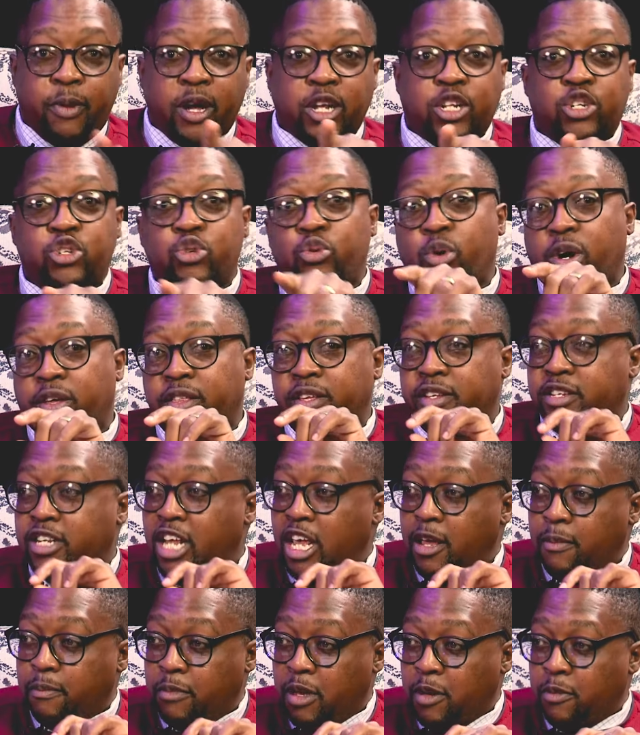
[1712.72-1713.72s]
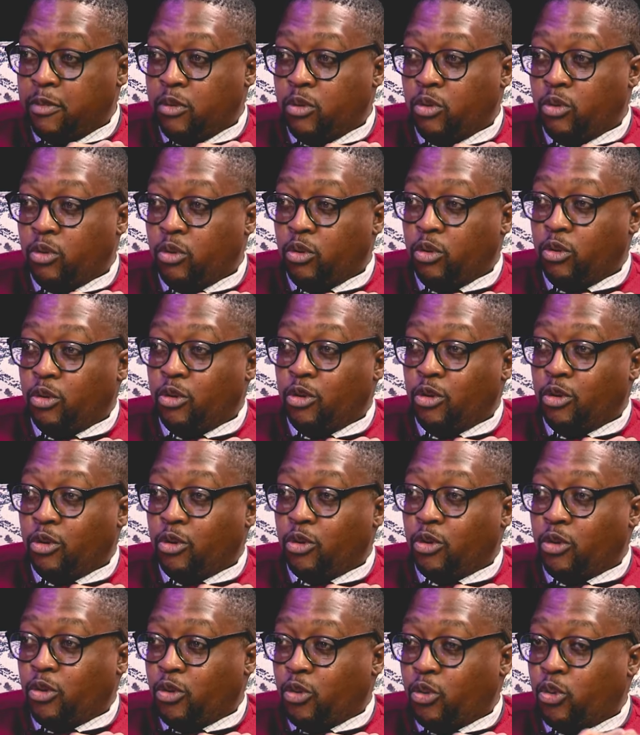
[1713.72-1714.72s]
But you are the same people
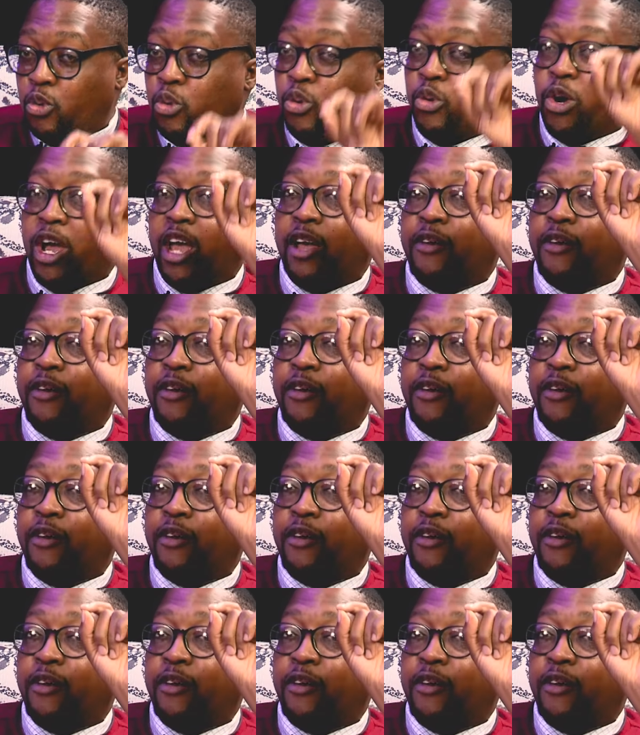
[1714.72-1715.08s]
who